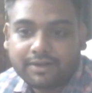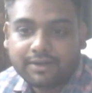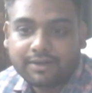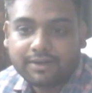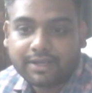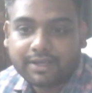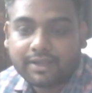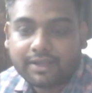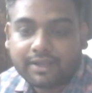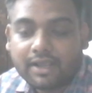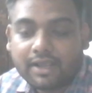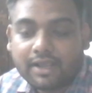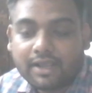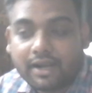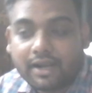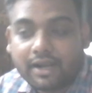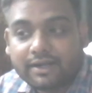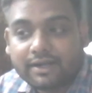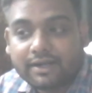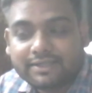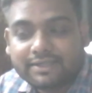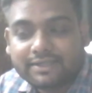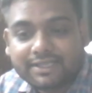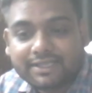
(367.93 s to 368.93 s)
Okay,
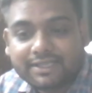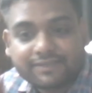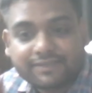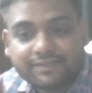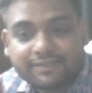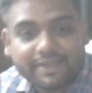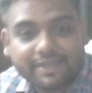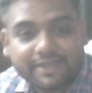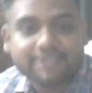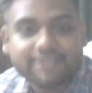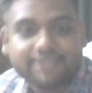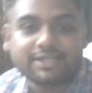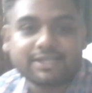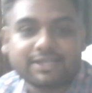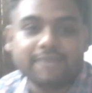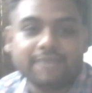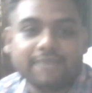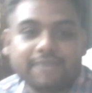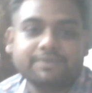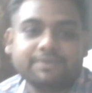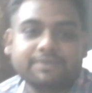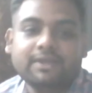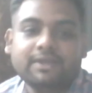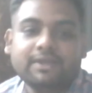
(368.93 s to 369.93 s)
under these various
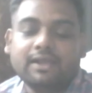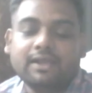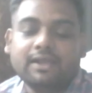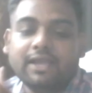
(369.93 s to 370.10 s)
types,